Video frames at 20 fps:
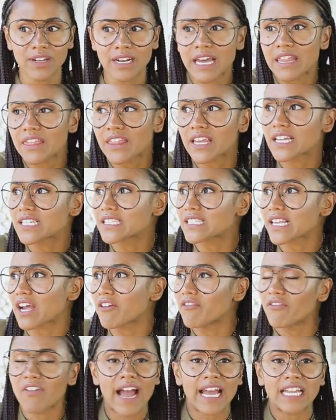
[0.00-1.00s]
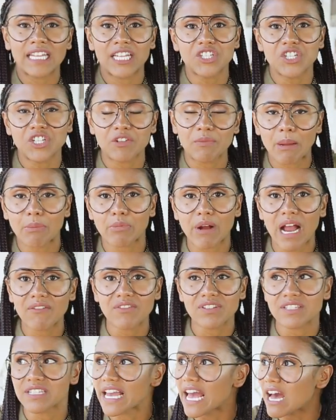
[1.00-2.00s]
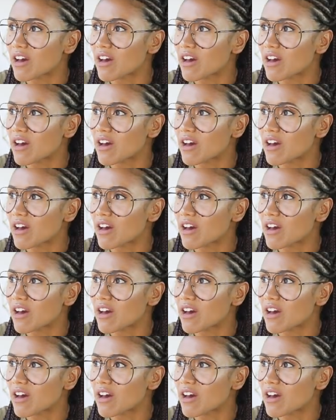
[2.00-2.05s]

And I think it's like a violation of my privacy.